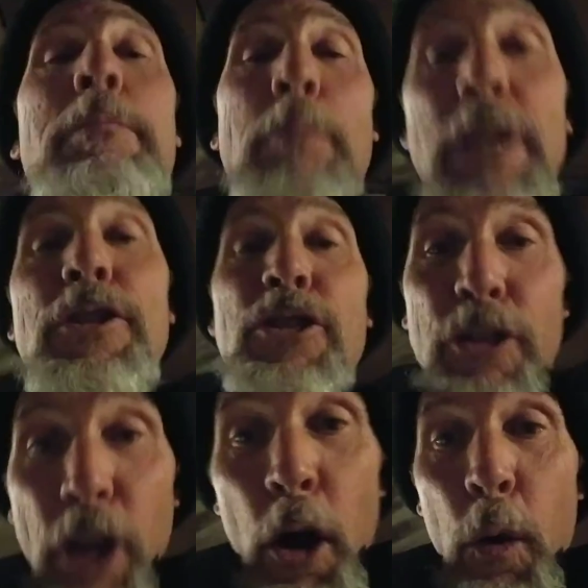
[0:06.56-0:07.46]
much
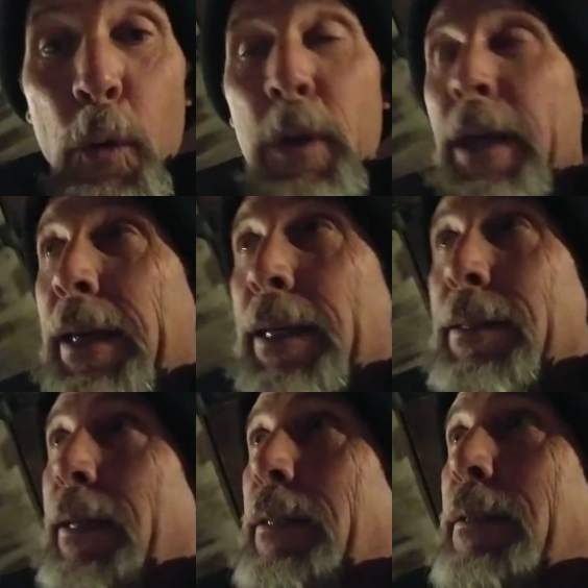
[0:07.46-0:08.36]
snow
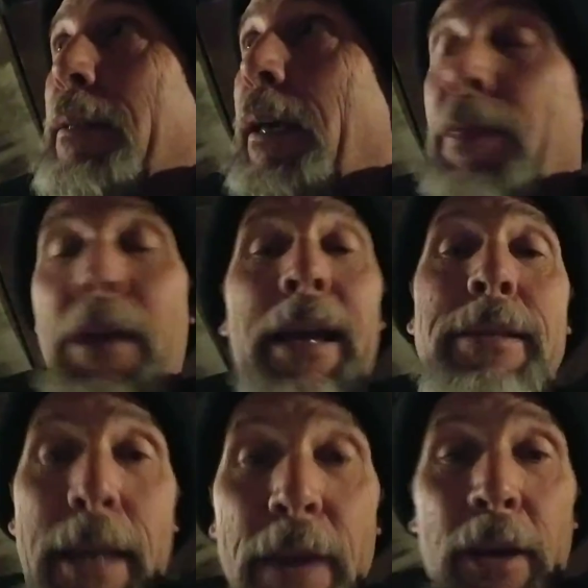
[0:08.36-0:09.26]
since uh,
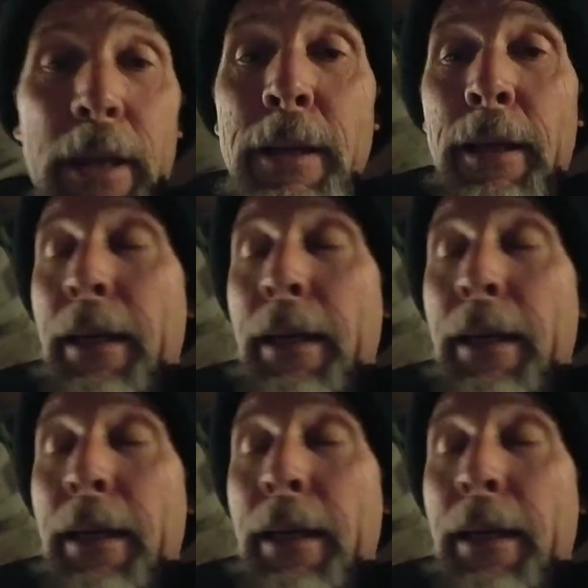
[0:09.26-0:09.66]
Thanksgiving.